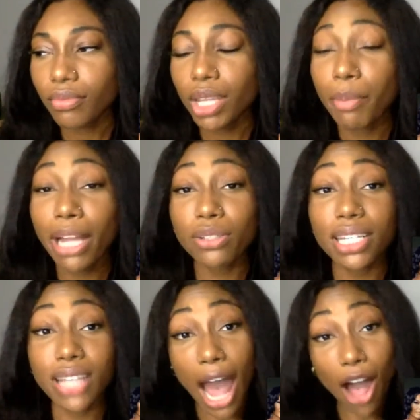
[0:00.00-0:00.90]
Michael
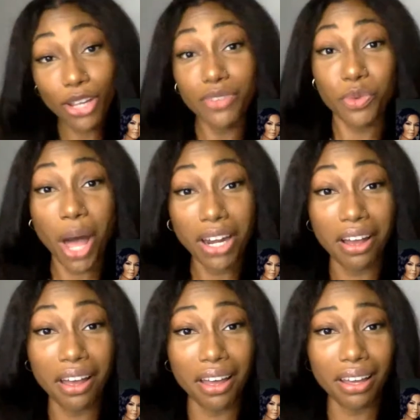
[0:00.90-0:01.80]
says, "I'll give Juan a
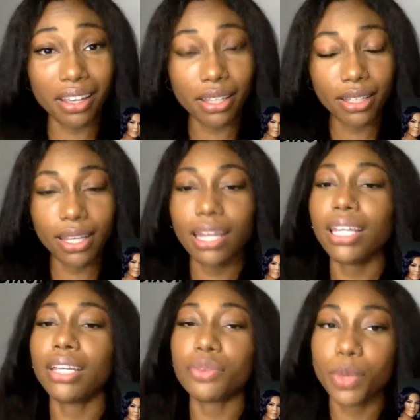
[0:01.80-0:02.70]
hug." And he
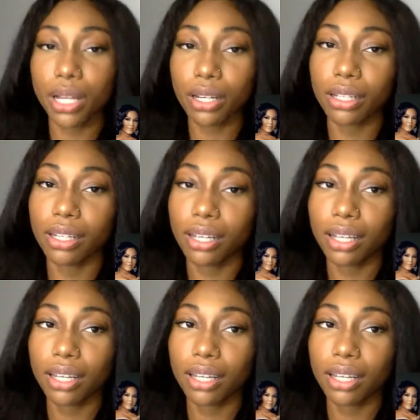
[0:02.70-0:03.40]
gives Juan a hug.